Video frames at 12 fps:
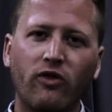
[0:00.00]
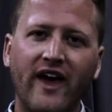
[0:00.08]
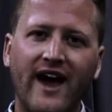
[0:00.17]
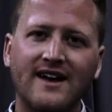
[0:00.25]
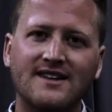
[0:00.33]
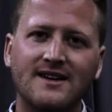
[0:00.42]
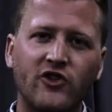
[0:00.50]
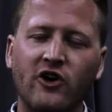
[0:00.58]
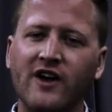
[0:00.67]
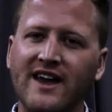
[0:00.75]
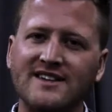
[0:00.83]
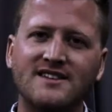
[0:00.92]
that
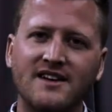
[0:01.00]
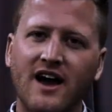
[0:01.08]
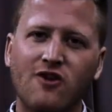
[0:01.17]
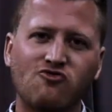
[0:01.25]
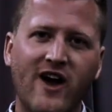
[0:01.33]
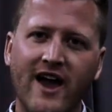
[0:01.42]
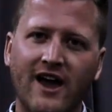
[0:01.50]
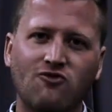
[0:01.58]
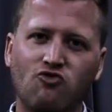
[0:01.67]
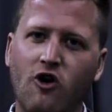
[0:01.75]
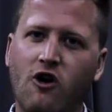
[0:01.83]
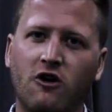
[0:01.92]
there isn't a right
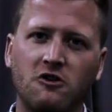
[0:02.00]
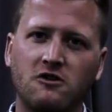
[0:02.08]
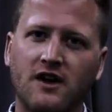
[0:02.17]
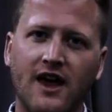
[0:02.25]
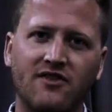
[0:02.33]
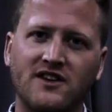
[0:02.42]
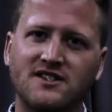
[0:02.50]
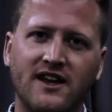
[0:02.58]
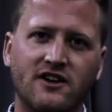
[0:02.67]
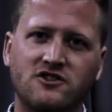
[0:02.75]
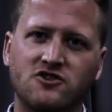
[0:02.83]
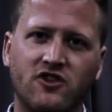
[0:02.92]
and wrong in this
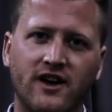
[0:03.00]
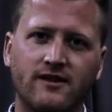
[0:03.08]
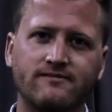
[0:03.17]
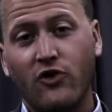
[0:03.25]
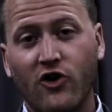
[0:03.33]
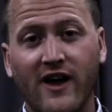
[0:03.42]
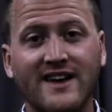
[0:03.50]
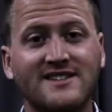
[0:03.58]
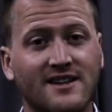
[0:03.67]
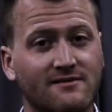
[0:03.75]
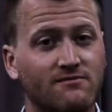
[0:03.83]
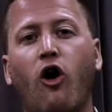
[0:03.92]
industry. There
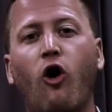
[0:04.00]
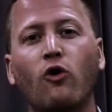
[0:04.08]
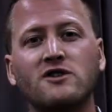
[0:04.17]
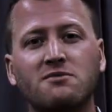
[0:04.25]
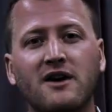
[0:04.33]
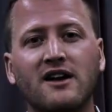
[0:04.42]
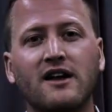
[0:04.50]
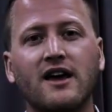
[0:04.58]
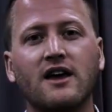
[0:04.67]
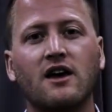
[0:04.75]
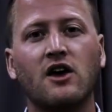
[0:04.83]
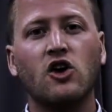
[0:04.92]
isn't.
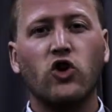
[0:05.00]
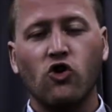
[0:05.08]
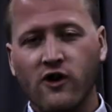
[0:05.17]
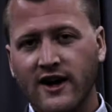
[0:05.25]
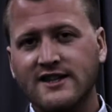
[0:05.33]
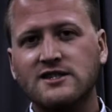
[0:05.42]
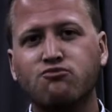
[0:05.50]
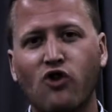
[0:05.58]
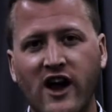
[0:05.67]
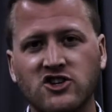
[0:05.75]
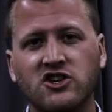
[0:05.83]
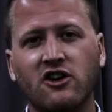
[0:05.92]
Ultimately, your
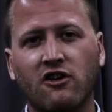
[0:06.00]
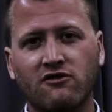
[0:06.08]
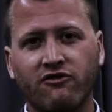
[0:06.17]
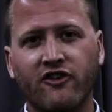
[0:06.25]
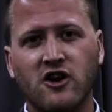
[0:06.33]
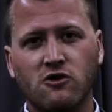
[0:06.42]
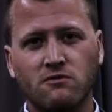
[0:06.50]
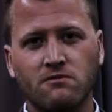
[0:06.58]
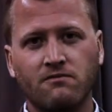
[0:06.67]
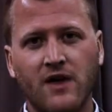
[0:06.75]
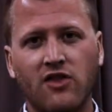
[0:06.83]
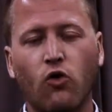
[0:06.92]
expression on film
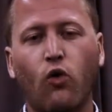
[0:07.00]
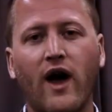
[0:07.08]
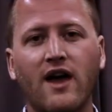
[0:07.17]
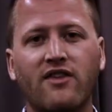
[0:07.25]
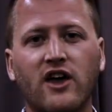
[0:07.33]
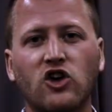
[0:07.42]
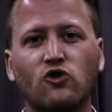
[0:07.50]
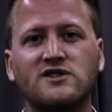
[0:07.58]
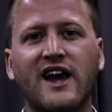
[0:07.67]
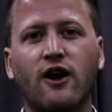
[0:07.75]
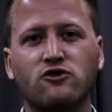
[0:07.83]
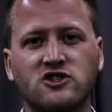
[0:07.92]
and the way that you
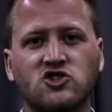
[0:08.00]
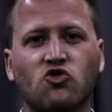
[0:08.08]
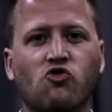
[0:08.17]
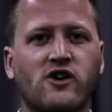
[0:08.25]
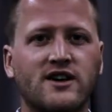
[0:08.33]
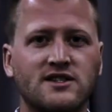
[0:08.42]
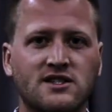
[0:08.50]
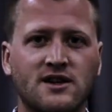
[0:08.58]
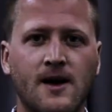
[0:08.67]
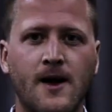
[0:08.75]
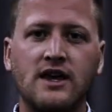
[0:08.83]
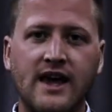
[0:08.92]
tell stories,
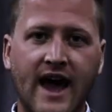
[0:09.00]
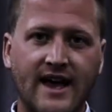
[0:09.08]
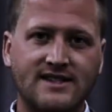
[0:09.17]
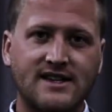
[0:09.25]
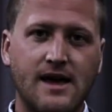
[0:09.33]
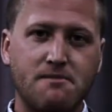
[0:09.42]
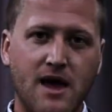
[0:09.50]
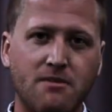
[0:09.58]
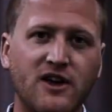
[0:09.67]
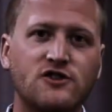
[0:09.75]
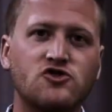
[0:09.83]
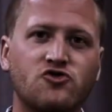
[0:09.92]
yes, it may
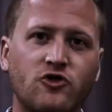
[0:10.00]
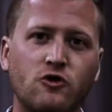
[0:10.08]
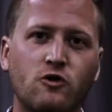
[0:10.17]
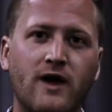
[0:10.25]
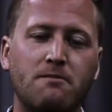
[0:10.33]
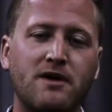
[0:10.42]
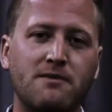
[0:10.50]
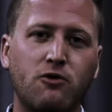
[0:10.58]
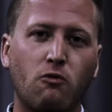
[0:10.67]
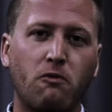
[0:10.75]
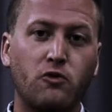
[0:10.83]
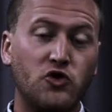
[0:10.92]
be true that
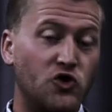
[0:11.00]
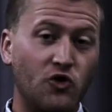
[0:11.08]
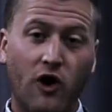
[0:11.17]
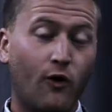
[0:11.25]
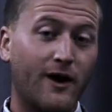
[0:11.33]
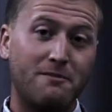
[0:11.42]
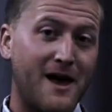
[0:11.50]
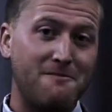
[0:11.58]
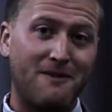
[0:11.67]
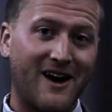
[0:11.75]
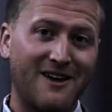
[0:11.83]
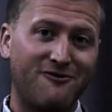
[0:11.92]
people do not want to pay
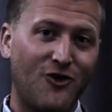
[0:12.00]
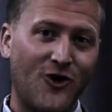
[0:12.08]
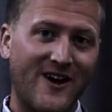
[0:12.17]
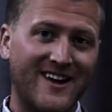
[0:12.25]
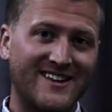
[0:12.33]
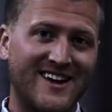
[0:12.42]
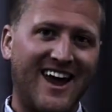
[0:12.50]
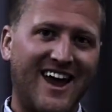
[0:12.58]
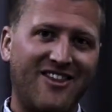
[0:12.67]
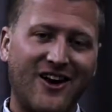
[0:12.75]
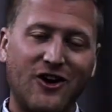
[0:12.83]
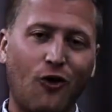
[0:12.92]
money for it
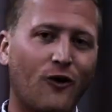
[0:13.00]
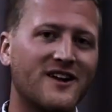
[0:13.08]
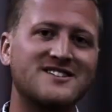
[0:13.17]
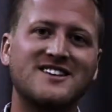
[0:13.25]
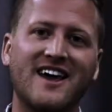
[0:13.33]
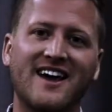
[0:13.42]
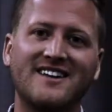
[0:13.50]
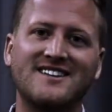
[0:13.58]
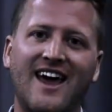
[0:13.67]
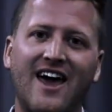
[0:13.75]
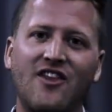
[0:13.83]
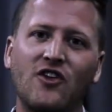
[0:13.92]
and they don't want to see it.
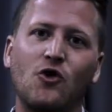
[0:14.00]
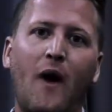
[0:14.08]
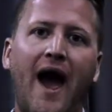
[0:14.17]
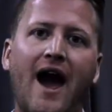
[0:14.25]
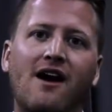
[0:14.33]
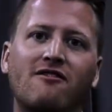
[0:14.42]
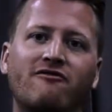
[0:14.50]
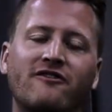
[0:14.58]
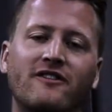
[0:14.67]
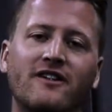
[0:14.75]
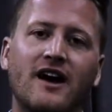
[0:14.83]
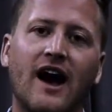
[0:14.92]
And then you have
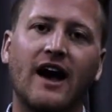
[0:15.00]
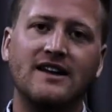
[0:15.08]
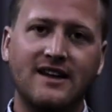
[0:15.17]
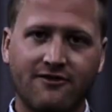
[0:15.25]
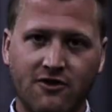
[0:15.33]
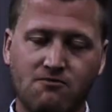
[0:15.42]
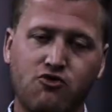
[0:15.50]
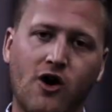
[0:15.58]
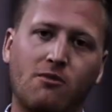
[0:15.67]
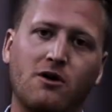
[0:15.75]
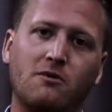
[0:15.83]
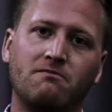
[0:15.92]
a different
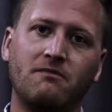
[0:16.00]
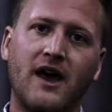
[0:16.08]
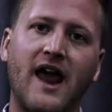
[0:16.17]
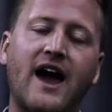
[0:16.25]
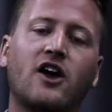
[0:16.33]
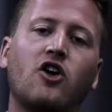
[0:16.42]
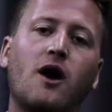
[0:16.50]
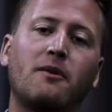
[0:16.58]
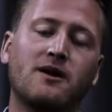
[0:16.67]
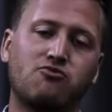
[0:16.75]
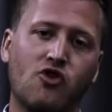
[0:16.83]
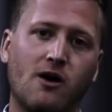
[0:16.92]
problem, an
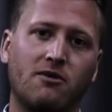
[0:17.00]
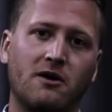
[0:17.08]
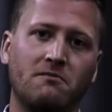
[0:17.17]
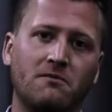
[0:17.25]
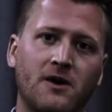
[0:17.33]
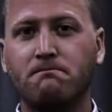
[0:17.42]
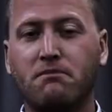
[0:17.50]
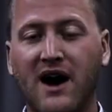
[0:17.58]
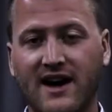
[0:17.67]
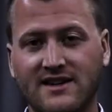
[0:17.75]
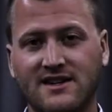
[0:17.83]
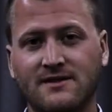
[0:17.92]
economic problem.
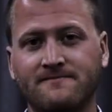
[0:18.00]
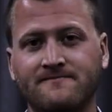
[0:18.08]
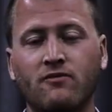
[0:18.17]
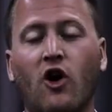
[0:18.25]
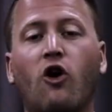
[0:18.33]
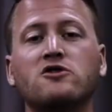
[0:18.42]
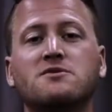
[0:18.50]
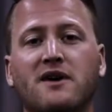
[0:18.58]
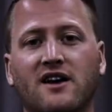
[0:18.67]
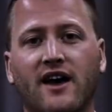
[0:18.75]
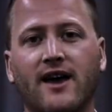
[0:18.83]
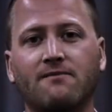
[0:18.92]
But
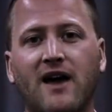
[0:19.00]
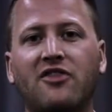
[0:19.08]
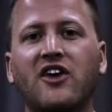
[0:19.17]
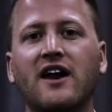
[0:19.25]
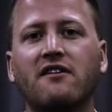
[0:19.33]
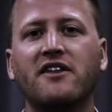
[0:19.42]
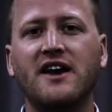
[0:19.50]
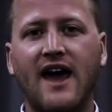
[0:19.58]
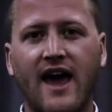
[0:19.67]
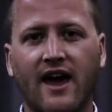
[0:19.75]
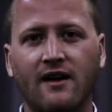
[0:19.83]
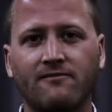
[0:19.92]
ultimately, at the end of the
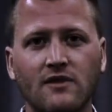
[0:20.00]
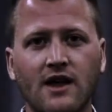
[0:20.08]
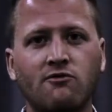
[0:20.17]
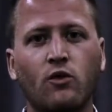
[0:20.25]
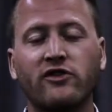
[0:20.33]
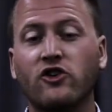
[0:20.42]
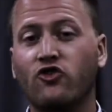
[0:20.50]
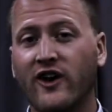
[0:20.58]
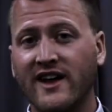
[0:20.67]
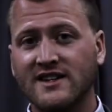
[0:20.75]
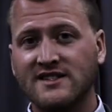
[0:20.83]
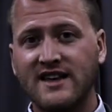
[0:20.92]
day, even what the
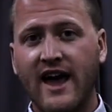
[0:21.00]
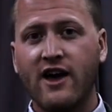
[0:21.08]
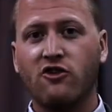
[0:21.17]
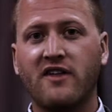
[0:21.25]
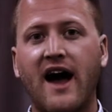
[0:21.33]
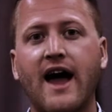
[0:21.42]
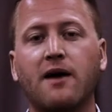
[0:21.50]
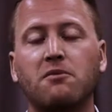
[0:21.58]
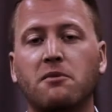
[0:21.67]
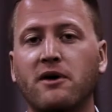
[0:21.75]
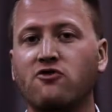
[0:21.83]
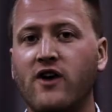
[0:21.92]
critics say or the
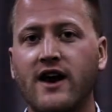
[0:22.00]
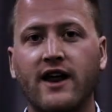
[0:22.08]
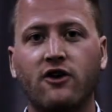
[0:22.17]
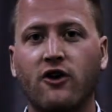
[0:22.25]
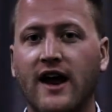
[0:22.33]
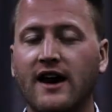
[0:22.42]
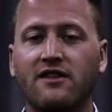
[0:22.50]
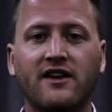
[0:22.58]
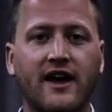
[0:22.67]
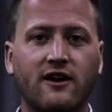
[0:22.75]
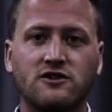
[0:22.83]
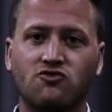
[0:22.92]
IMDb rating or
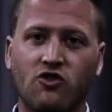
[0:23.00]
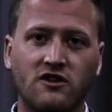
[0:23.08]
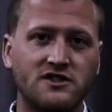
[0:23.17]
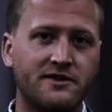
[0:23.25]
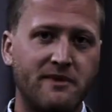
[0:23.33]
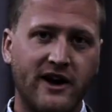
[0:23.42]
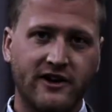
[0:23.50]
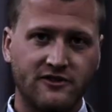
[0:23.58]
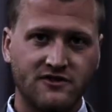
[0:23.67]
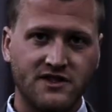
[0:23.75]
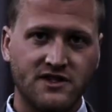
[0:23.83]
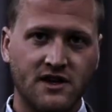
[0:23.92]
anything else, Rotten
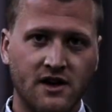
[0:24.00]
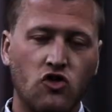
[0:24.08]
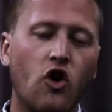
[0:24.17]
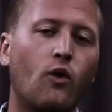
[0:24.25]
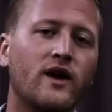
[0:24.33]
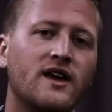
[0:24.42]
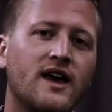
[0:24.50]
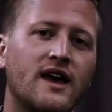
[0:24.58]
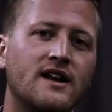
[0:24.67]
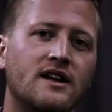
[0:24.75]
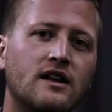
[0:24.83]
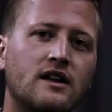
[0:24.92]
Tomatoes, no one
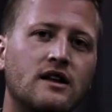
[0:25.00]
can